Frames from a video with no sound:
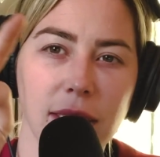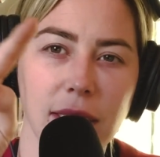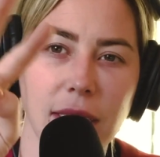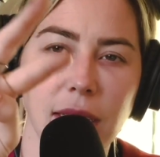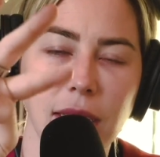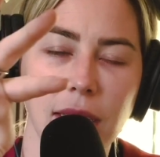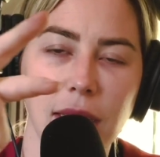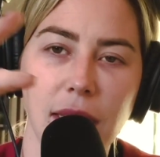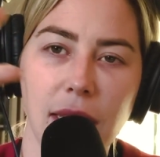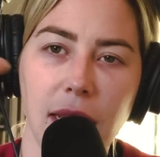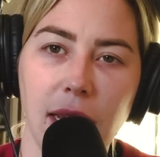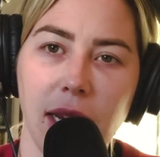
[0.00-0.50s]
as
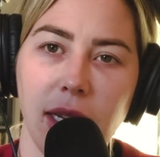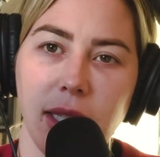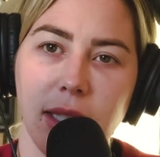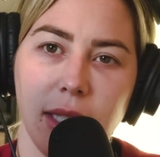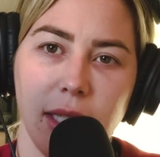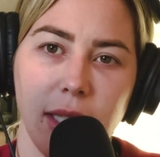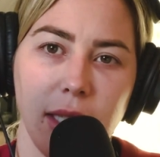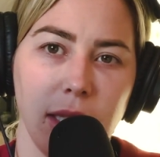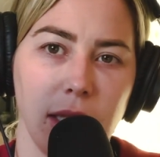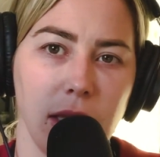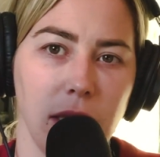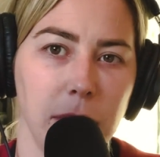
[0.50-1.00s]
like nice,
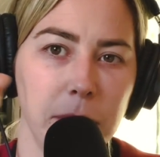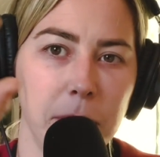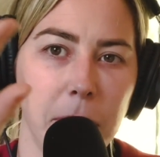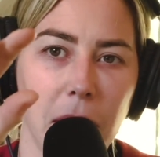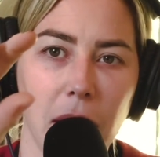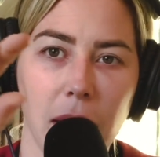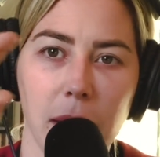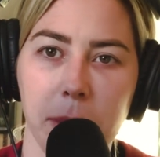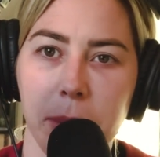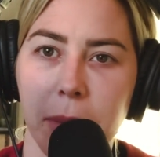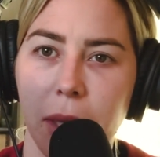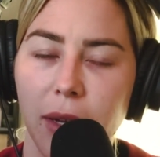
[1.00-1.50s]
easy,
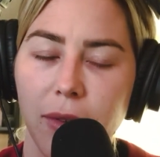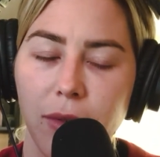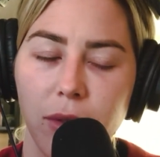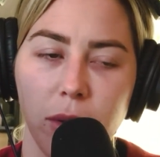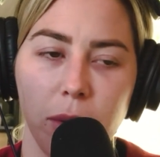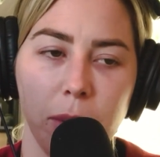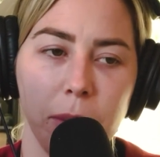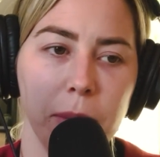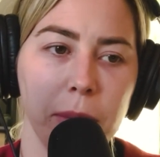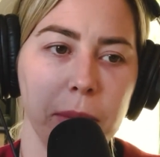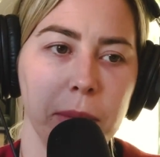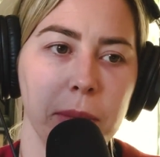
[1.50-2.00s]
bottom
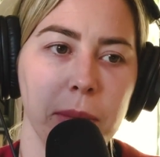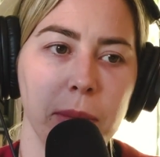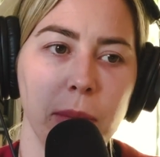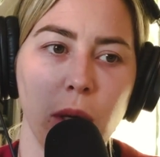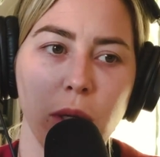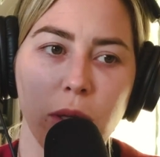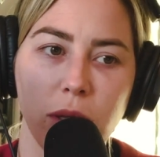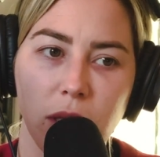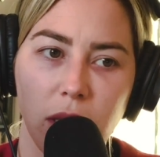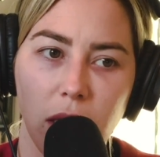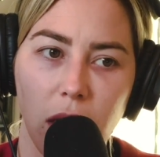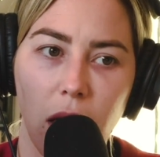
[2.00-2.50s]
level,
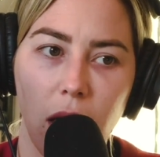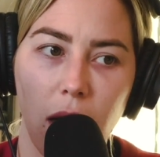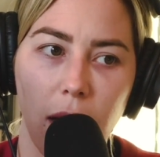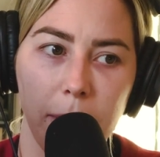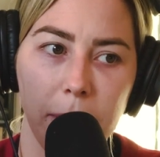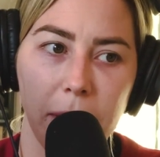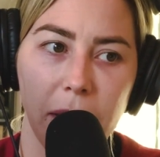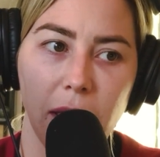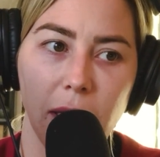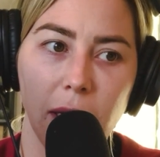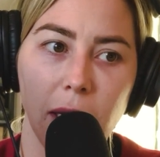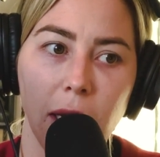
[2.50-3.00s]
most
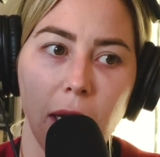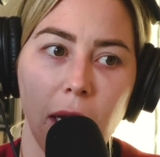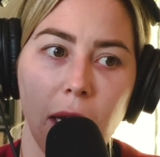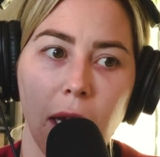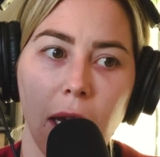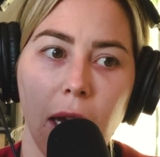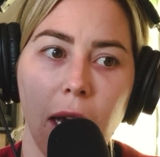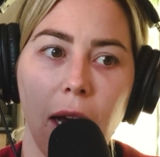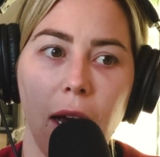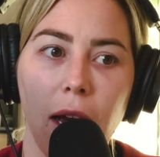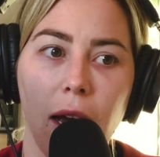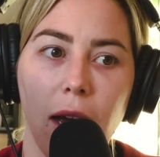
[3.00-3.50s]
common.
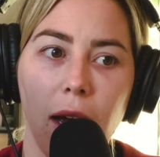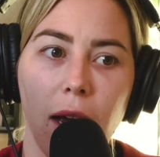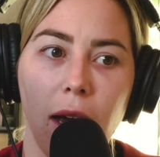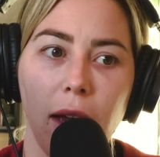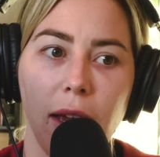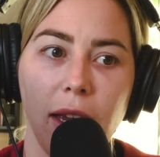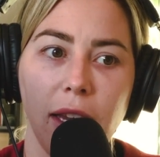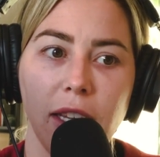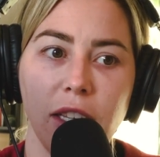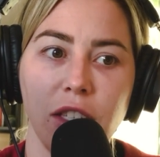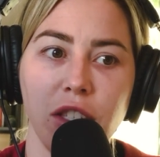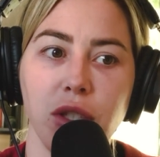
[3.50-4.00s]

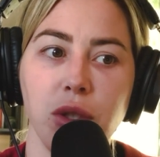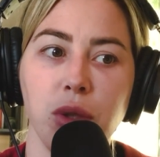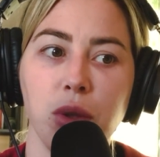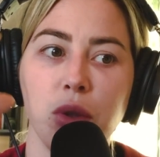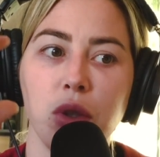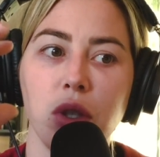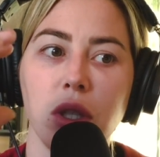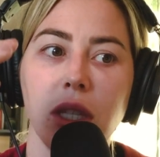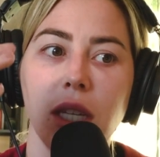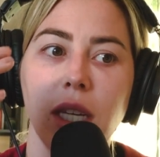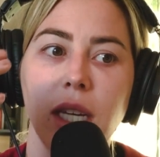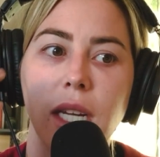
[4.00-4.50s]
It's
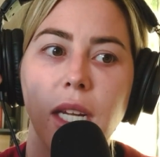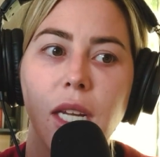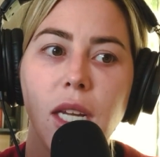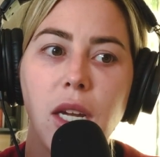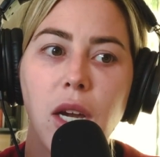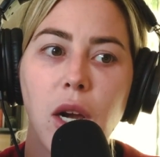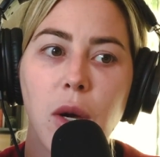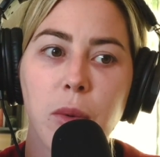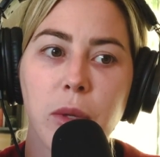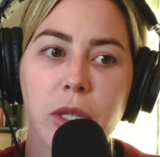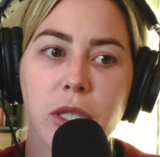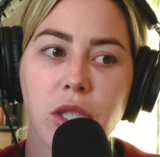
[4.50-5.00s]

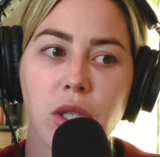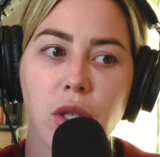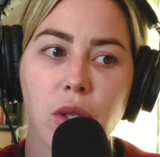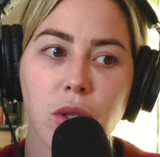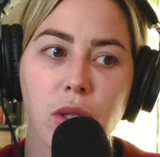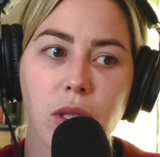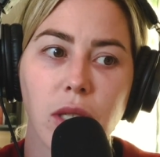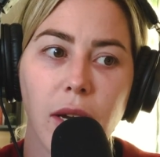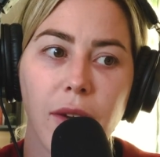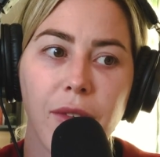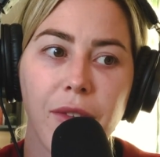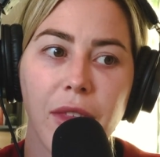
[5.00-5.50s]
usually a
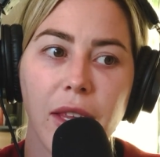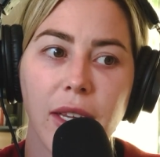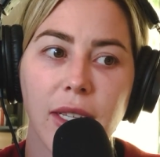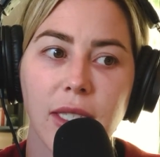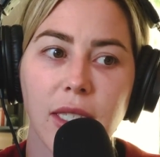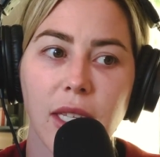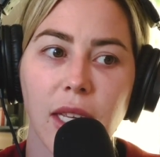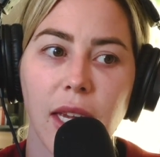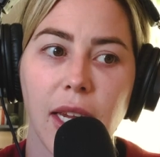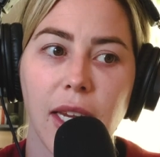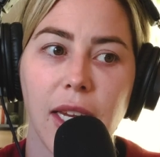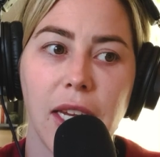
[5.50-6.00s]
result of
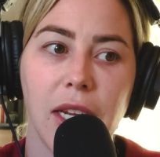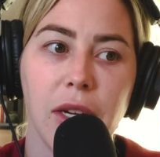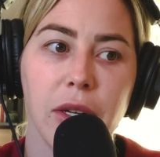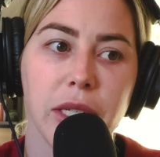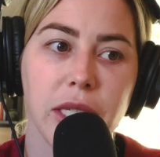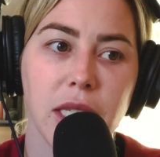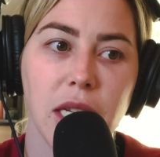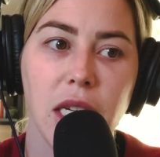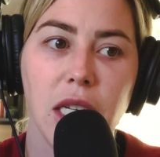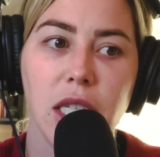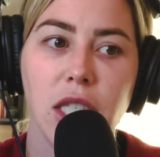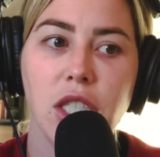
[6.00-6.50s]
things like
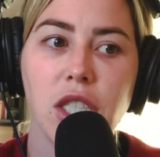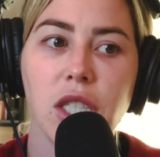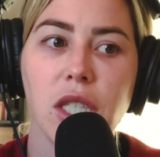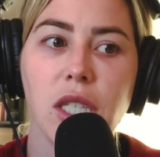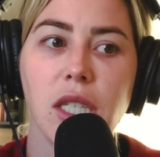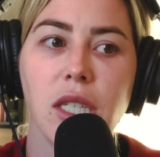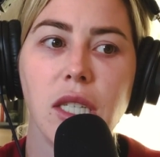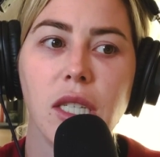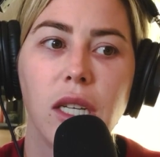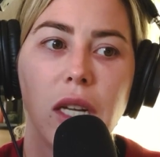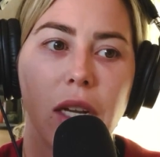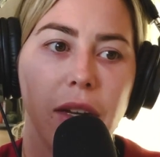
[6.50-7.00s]

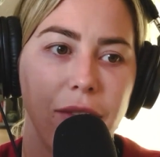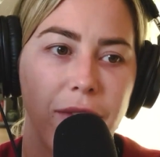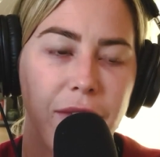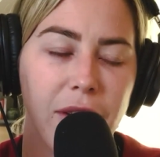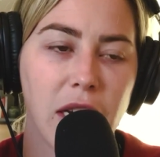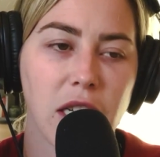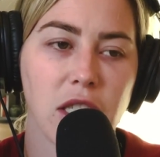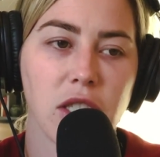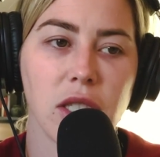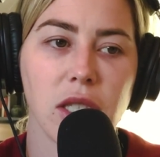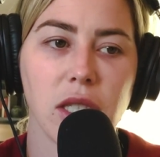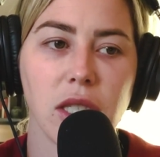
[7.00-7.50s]
irritation,
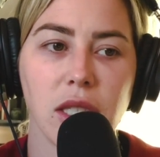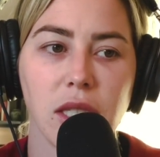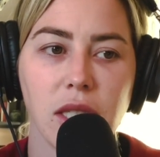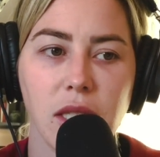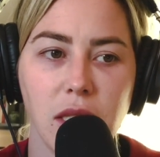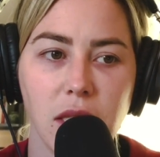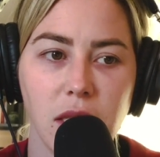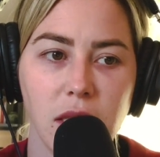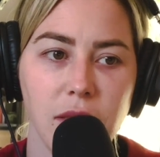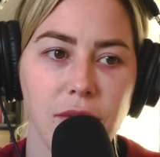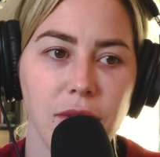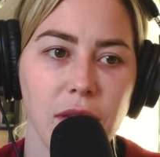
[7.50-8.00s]
infections,
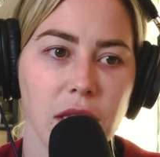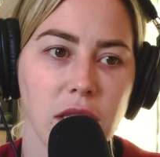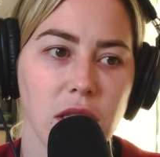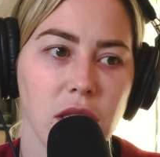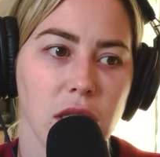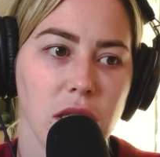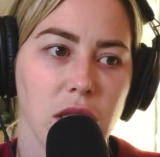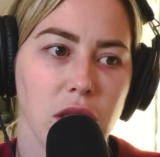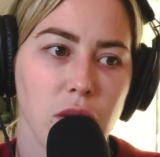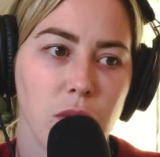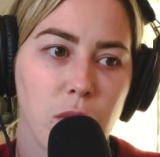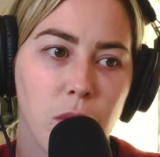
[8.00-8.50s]
yeast
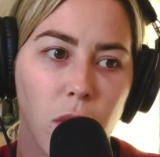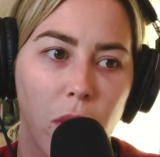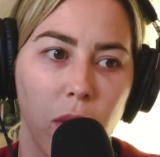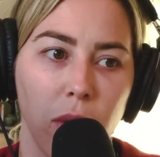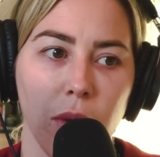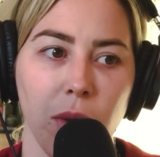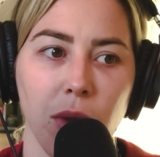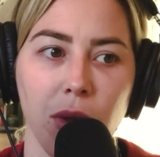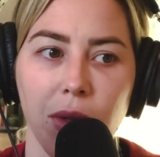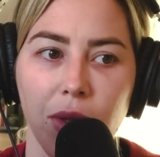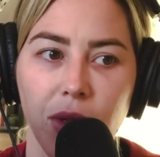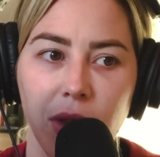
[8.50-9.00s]
infections,
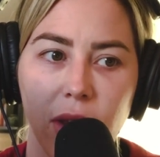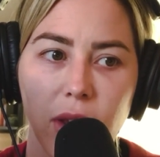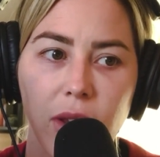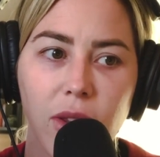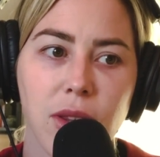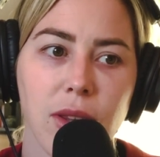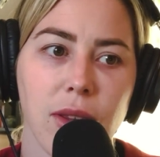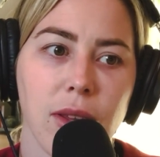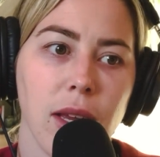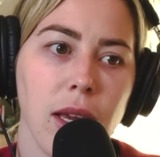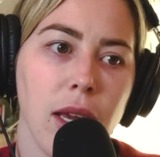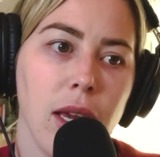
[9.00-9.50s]
growth,
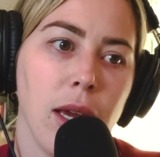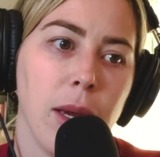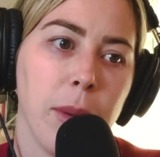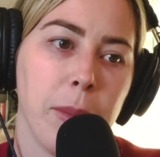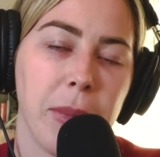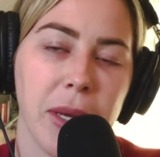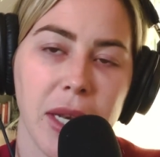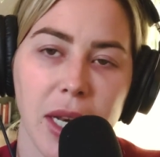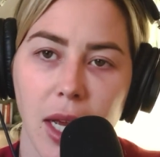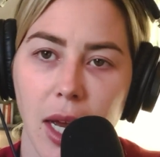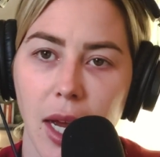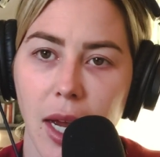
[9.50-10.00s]
cysts,
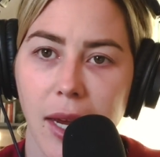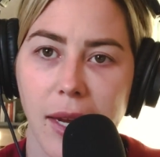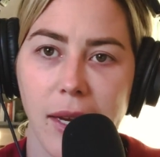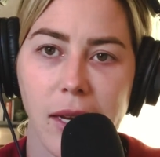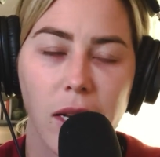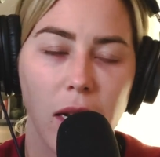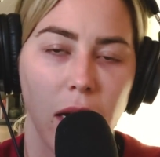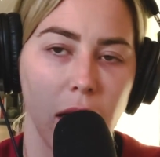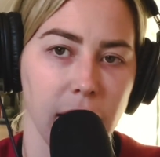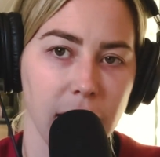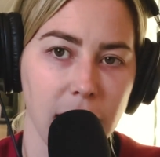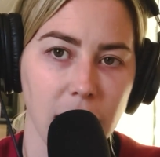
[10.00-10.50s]

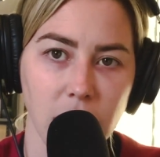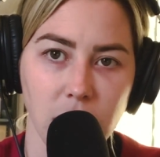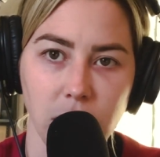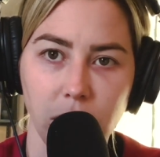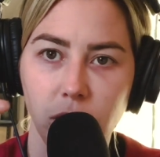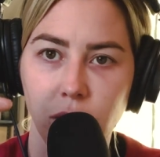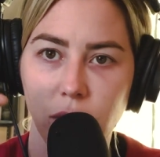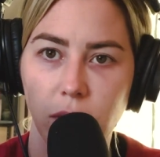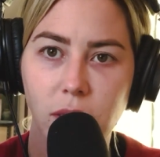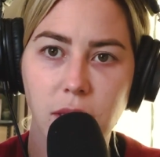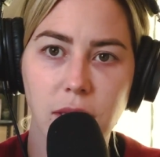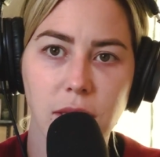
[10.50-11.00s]
benign,
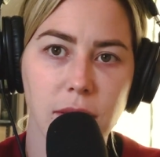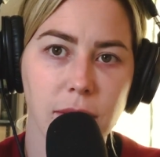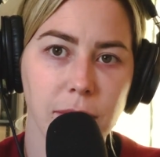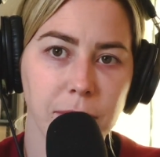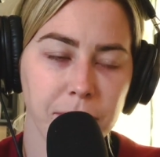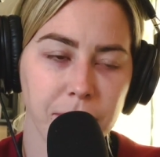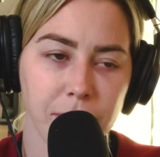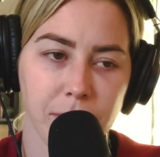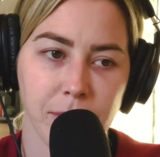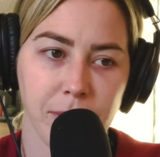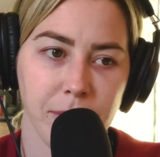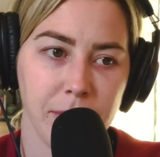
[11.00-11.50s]
non-cancerous
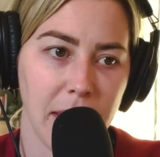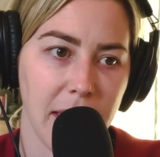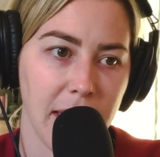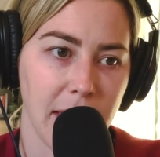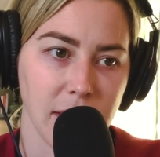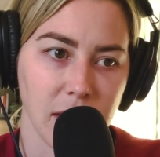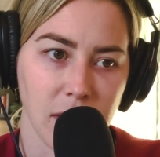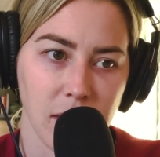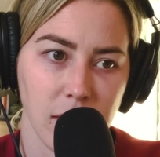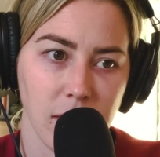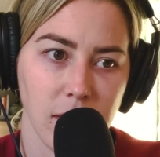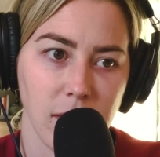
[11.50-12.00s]

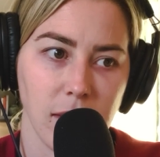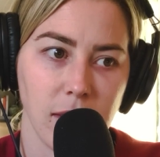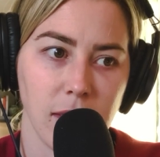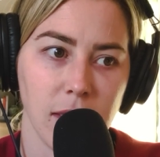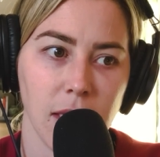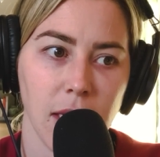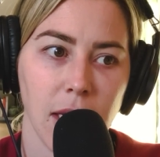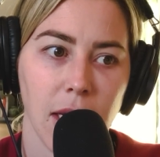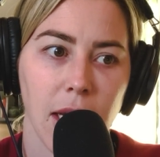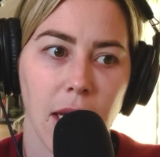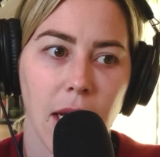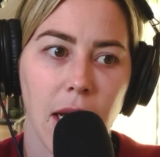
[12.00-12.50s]
masses.
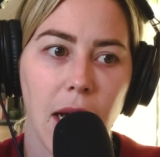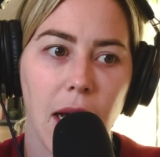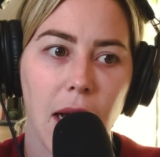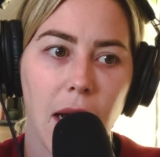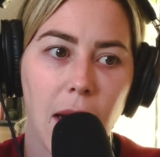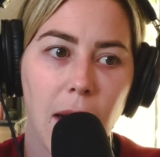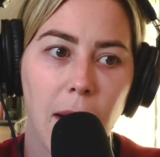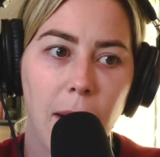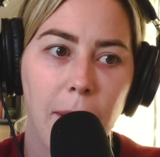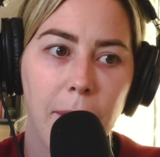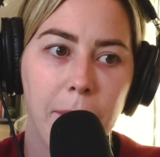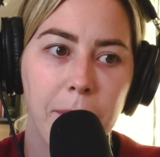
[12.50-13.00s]

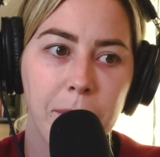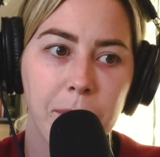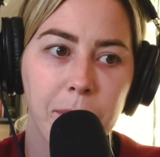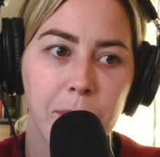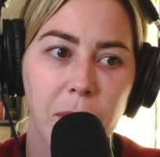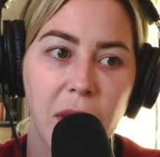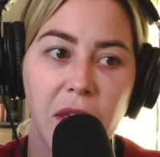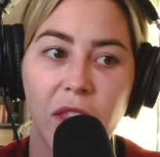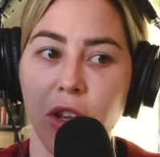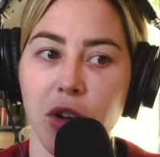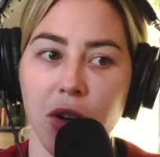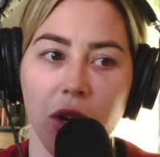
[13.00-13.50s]
And
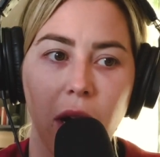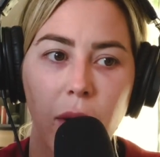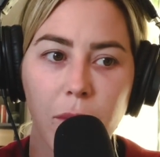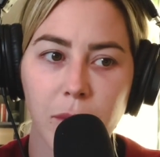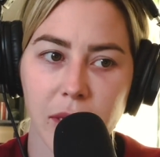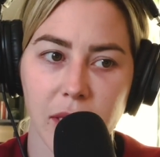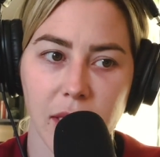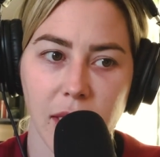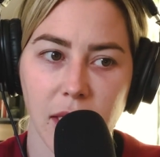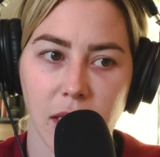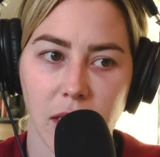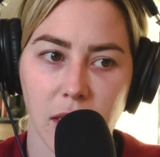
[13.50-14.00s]
they're not
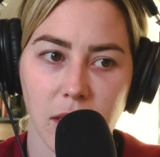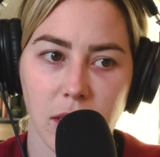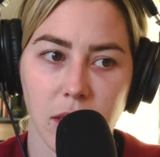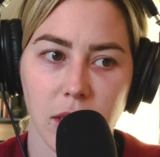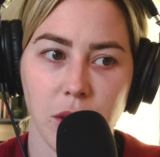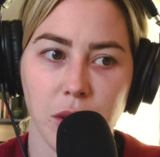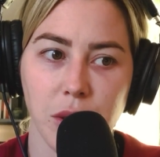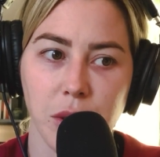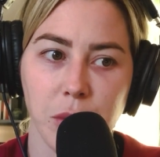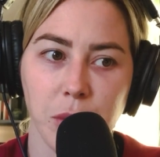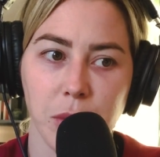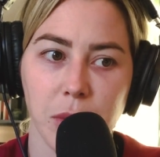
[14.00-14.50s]
related
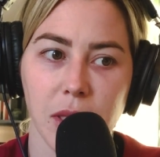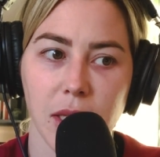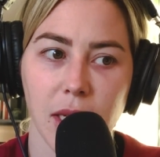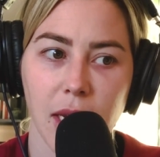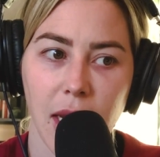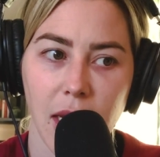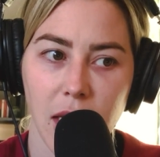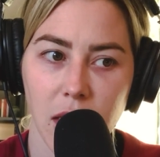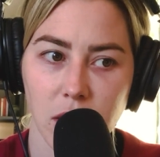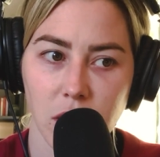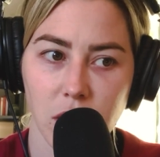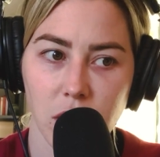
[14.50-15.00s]
to
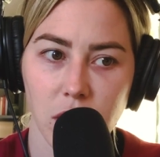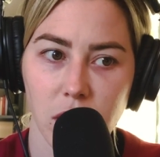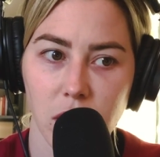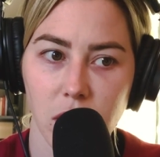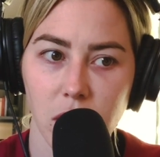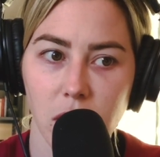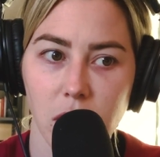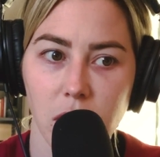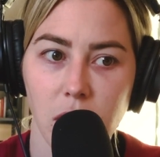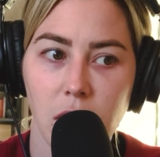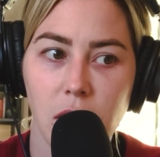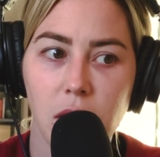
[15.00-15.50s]

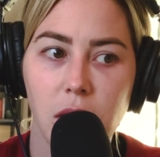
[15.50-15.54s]
cancer.